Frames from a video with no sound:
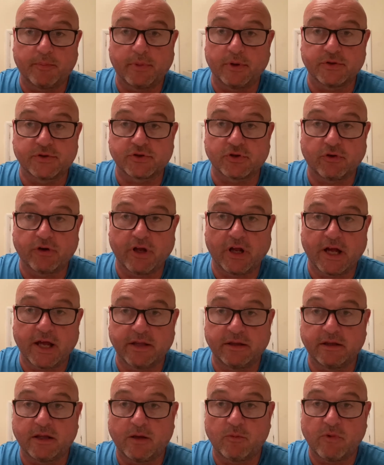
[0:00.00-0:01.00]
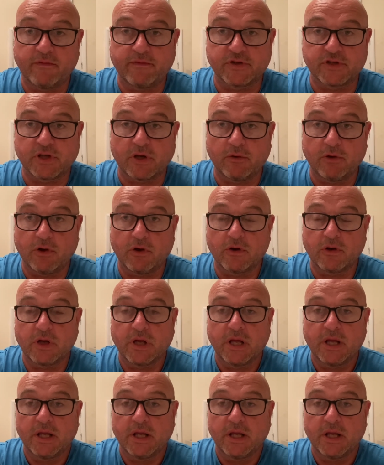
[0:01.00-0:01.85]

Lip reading: sorry I hadn't done one for so long.